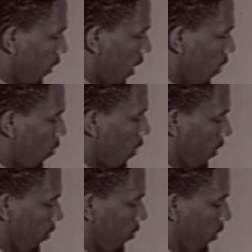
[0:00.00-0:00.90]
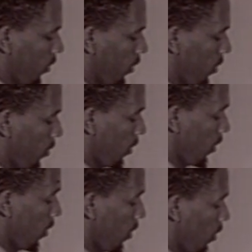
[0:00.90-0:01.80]
in southwest
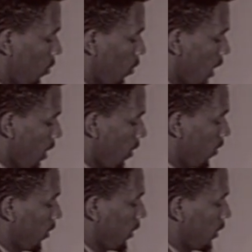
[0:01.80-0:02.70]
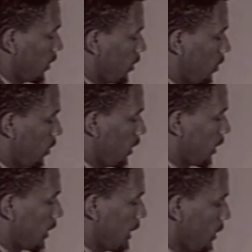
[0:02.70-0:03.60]
Mississippi, where the Ku
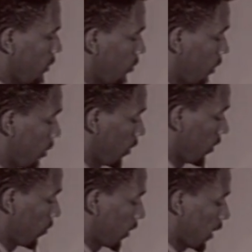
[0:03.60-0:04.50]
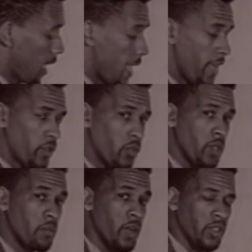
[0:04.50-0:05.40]
Klux Klansmen for the last
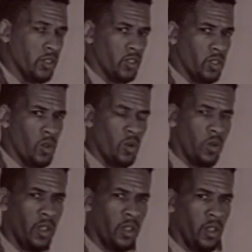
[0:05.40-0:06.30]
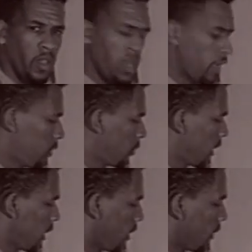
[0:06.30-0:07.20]
three months or so
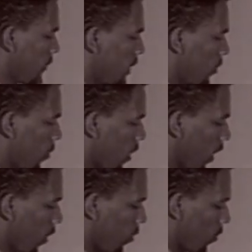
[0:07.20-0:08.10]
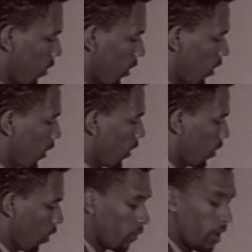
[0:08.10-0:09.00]
have been burnt, burnt
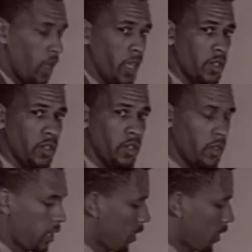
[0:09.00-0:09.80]
uh, over a hundred